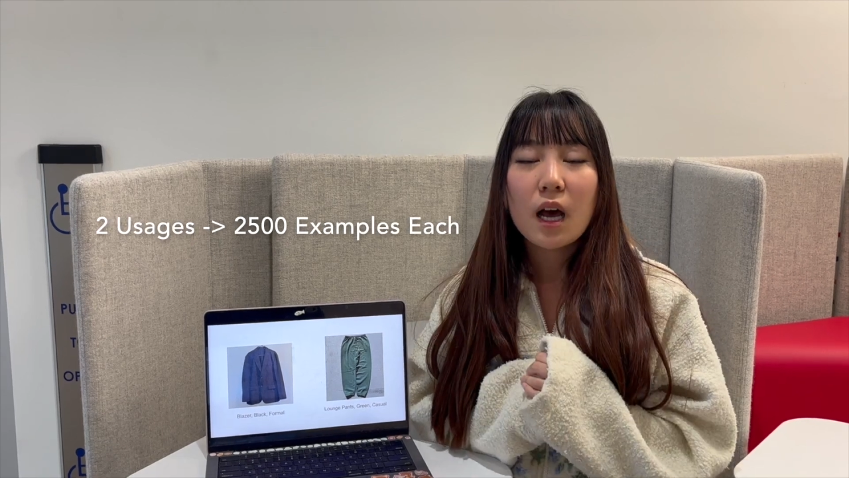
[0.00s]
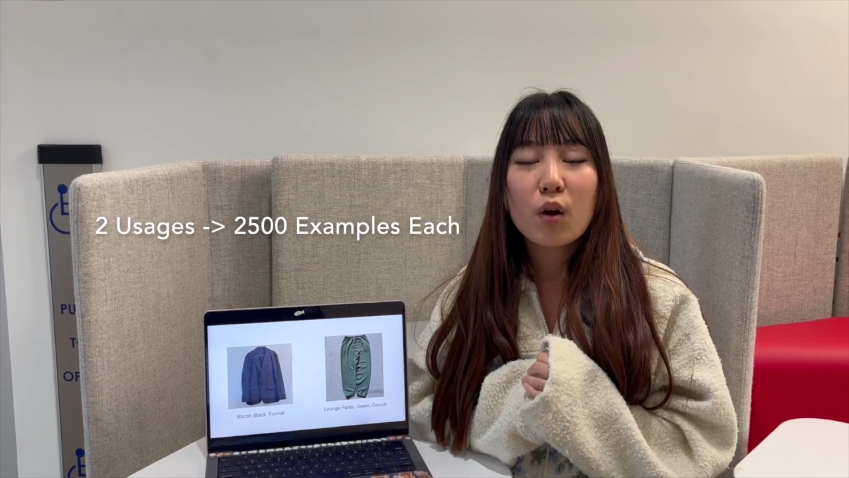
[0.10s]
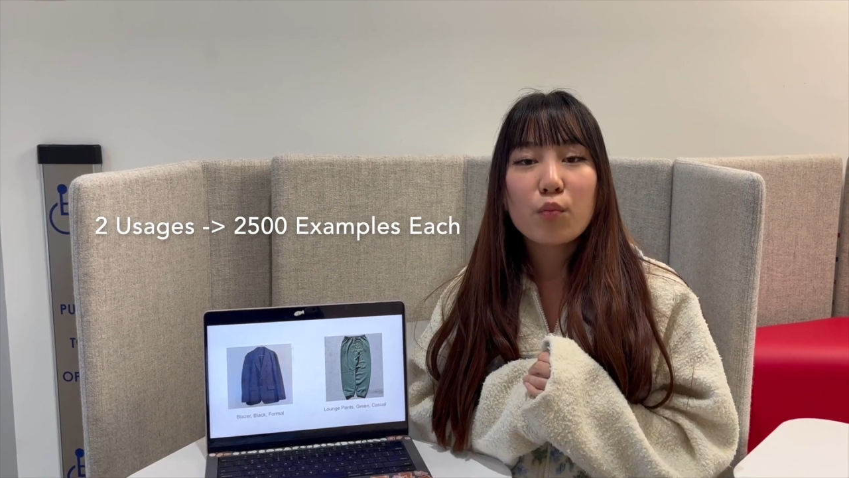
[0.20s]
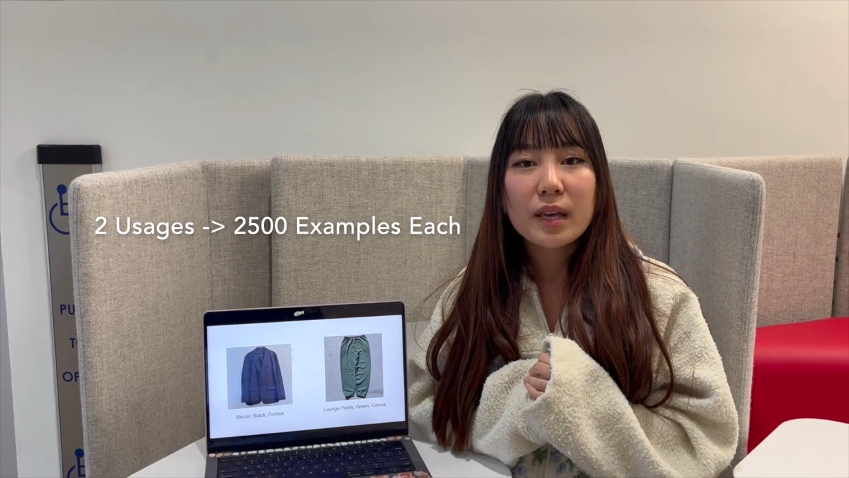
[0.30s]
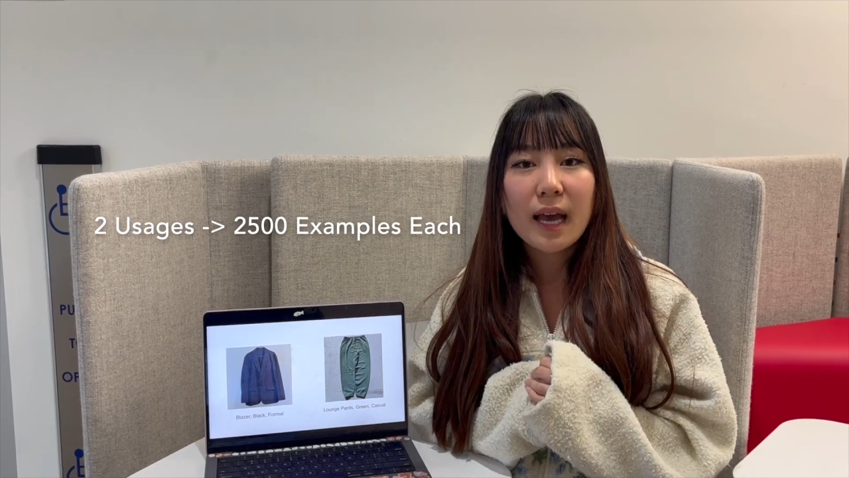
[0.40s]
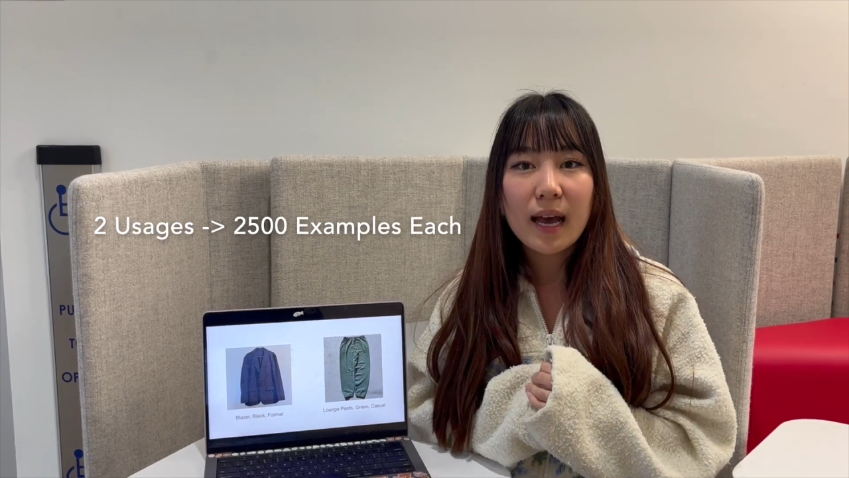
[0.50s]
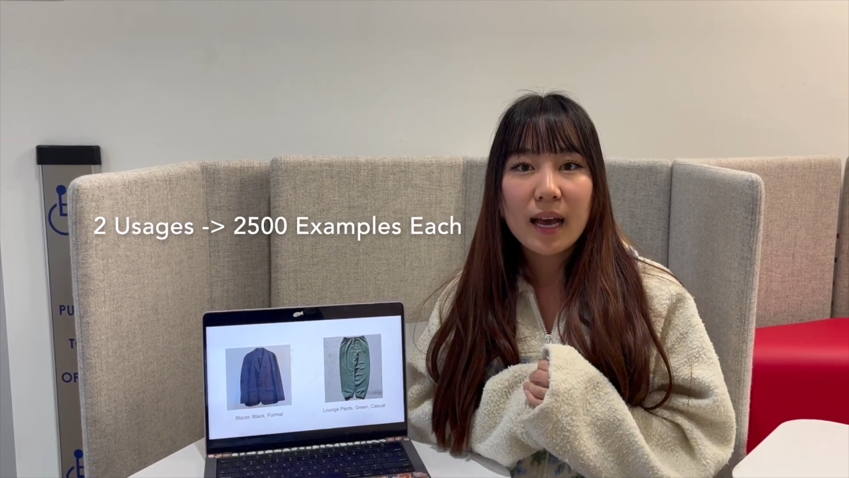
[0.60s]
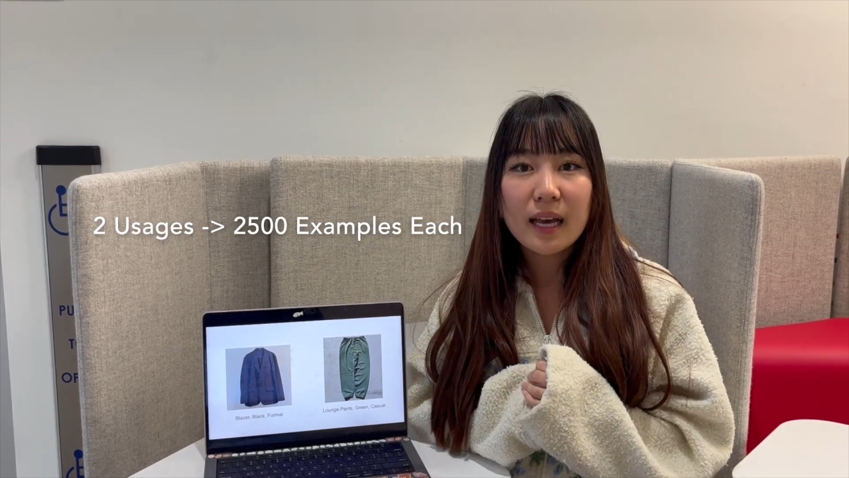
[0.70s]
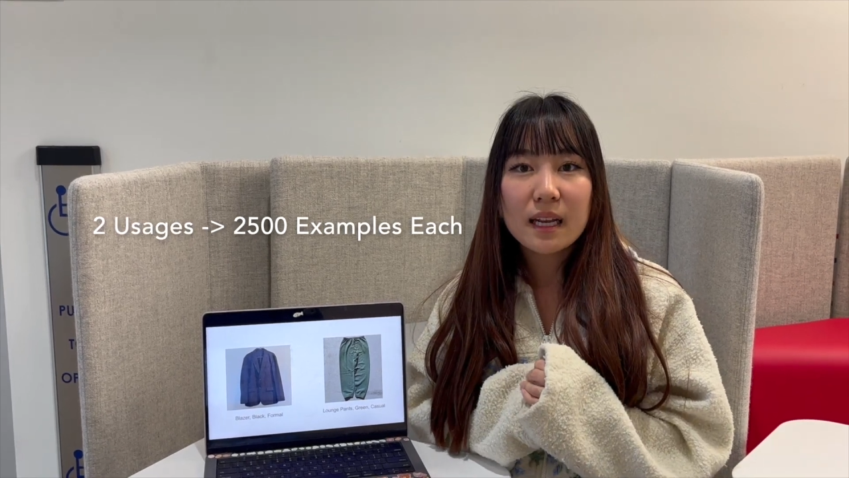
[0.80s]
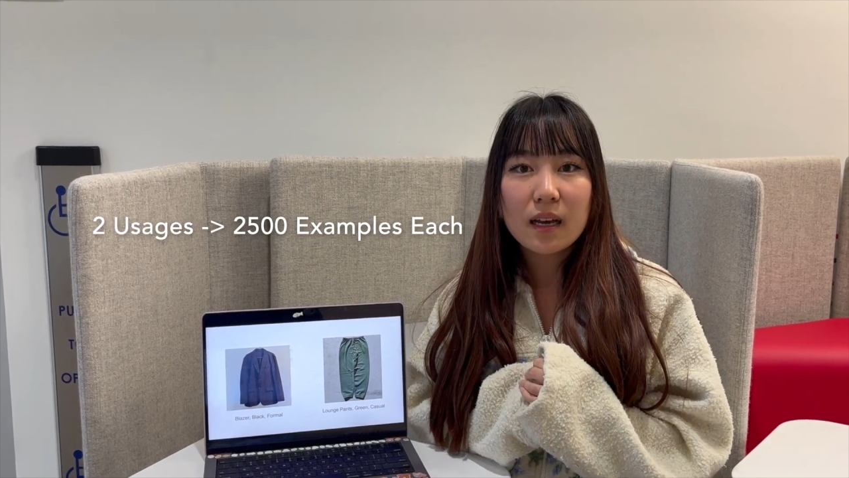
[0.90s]
we
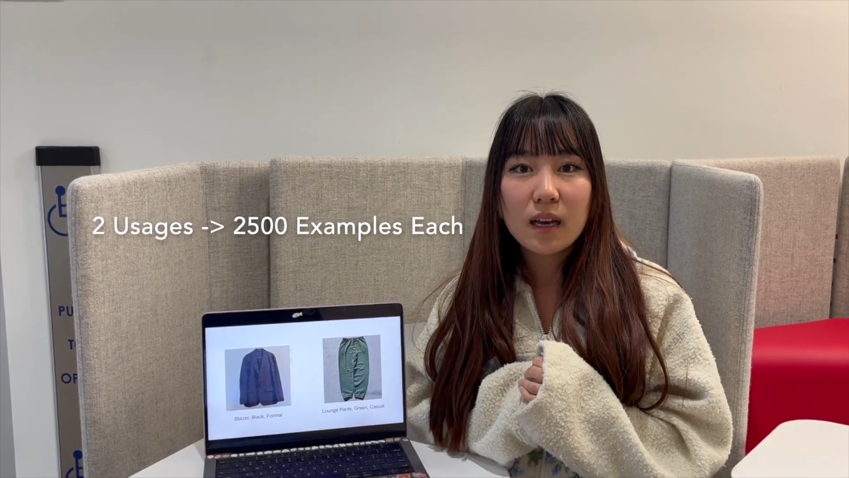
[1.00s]
had